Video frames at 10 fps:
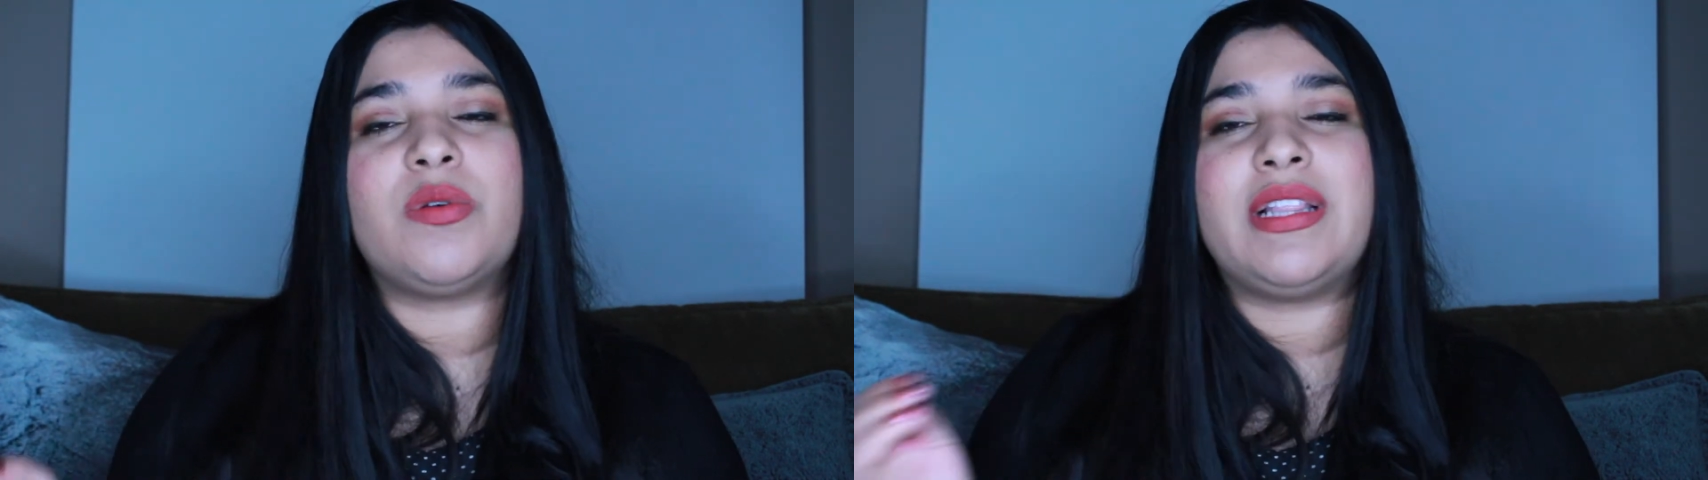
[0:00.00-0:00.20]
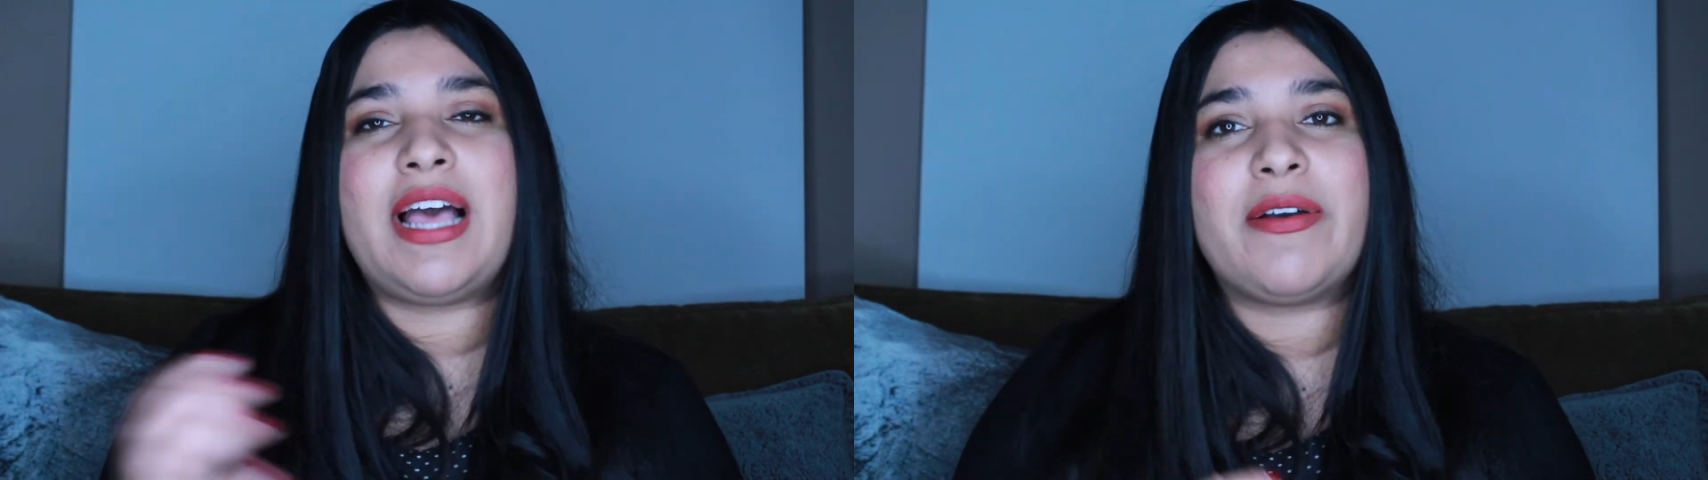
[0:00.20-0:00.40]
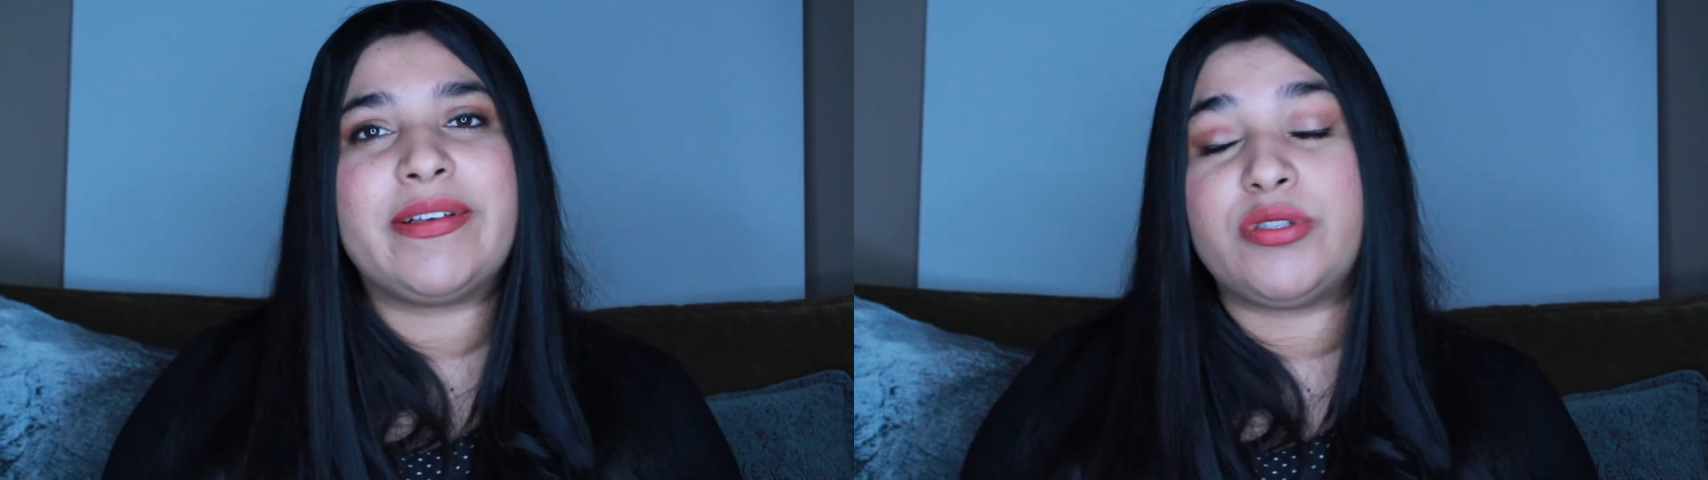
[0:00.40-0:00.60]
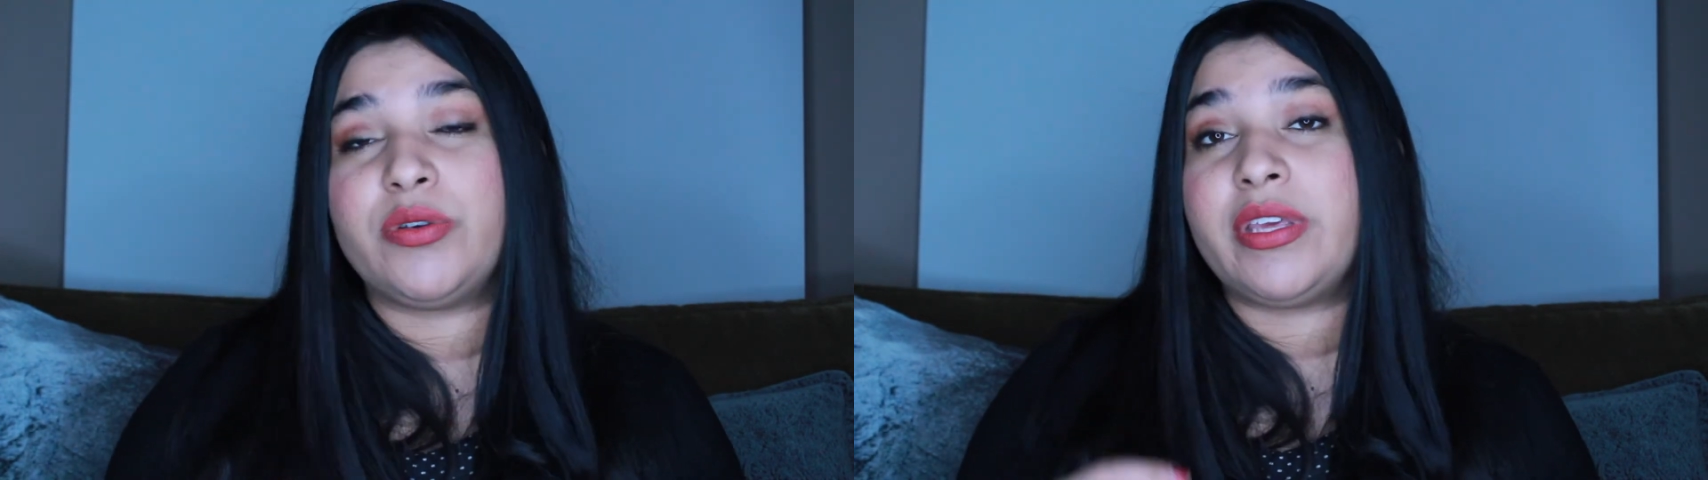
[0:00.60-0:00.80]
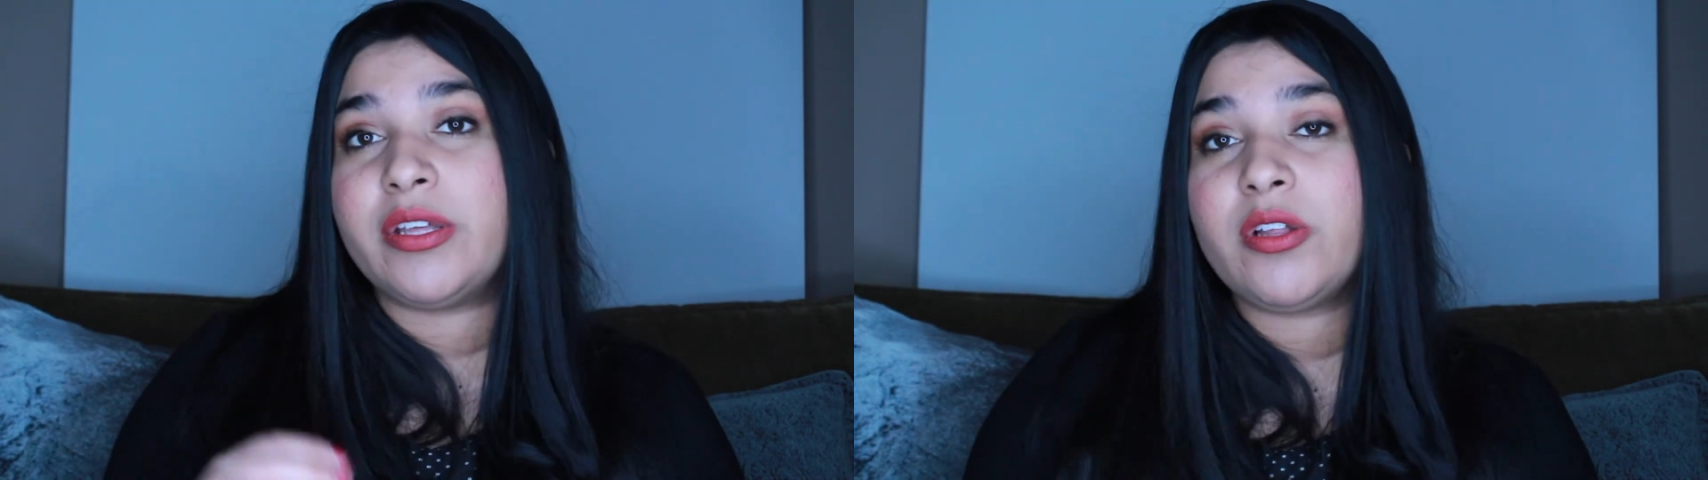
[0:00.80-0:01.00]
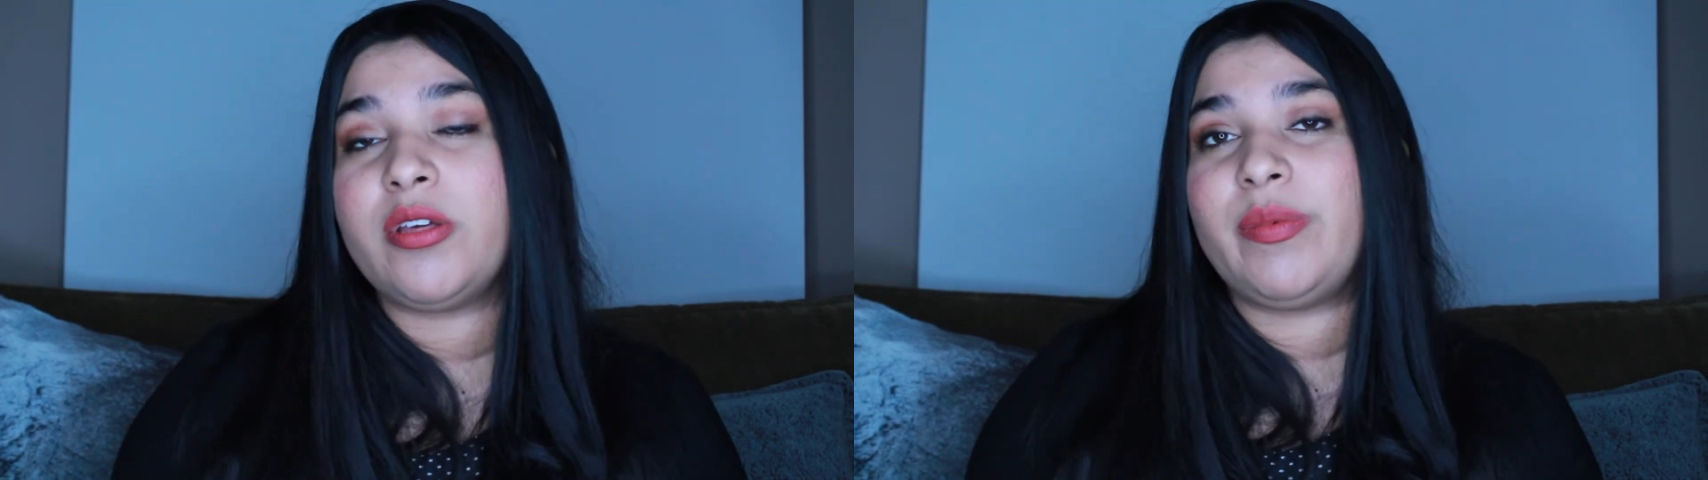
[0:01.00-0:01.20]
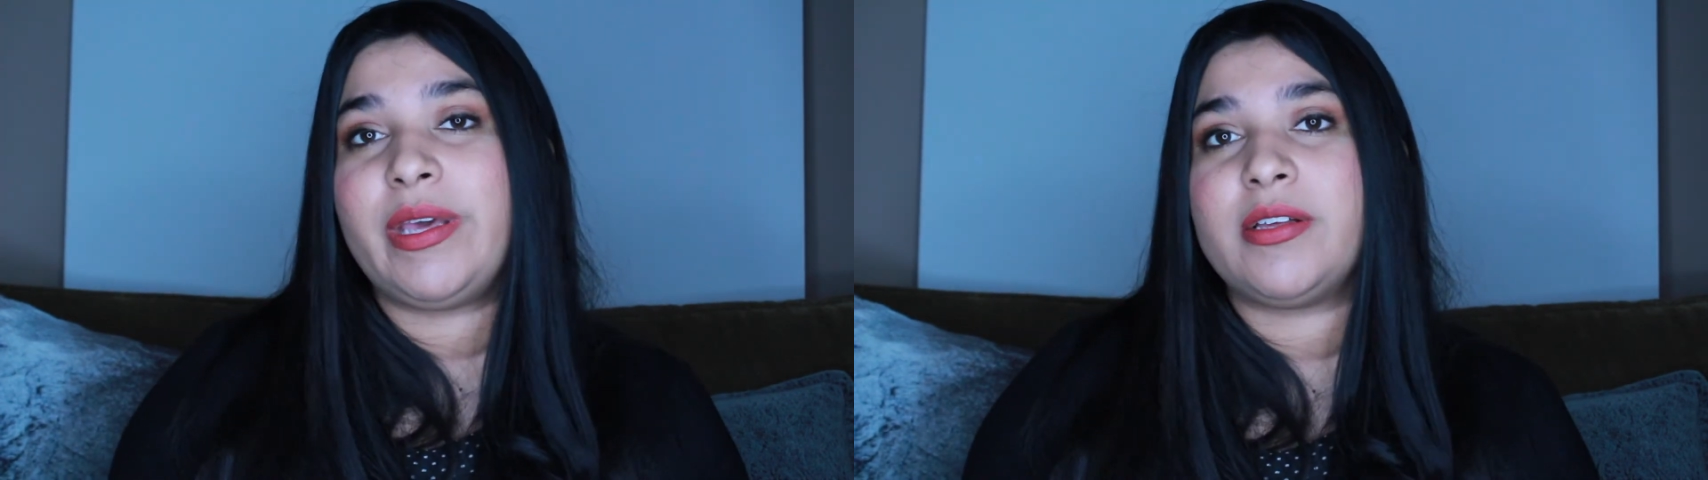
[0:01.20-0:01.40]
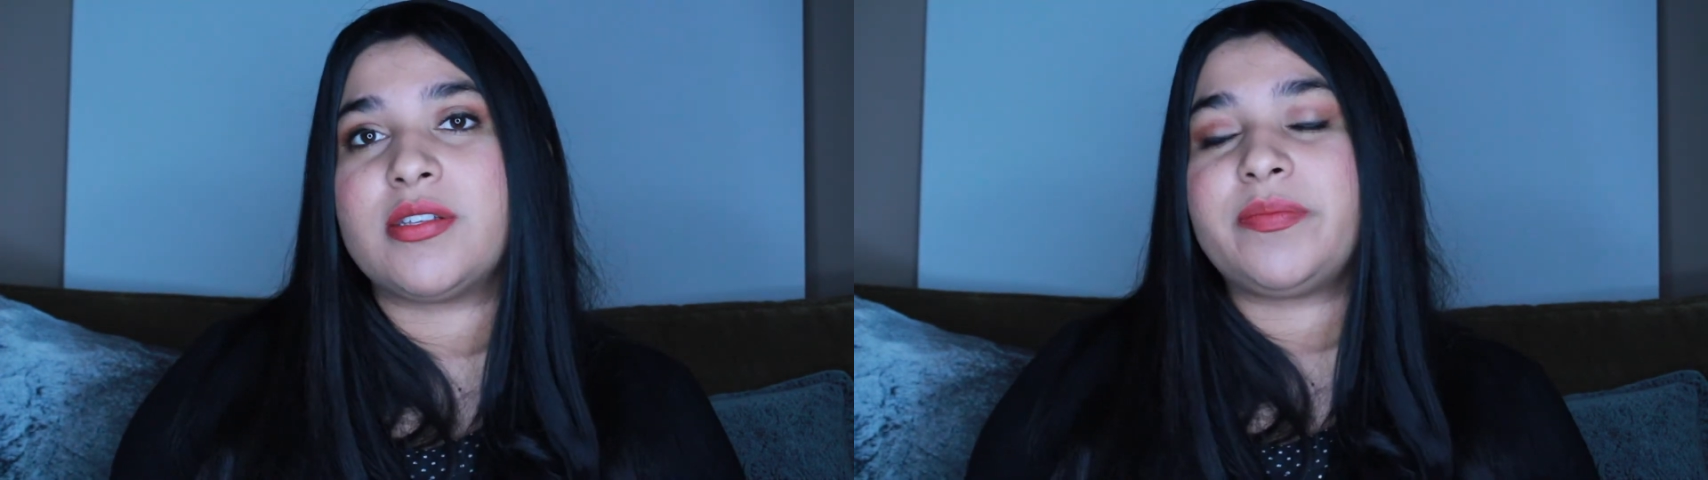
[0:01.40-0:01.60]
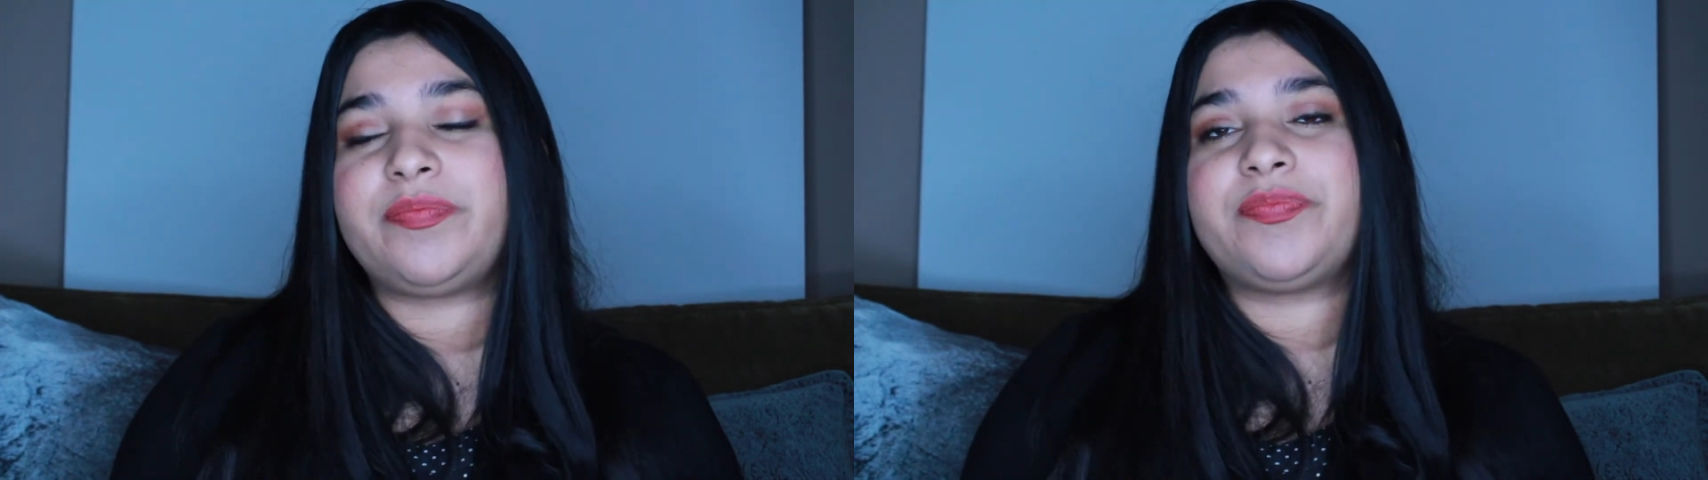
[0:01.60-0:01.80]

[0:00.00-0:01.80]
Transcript: to allow Him to heal you. Because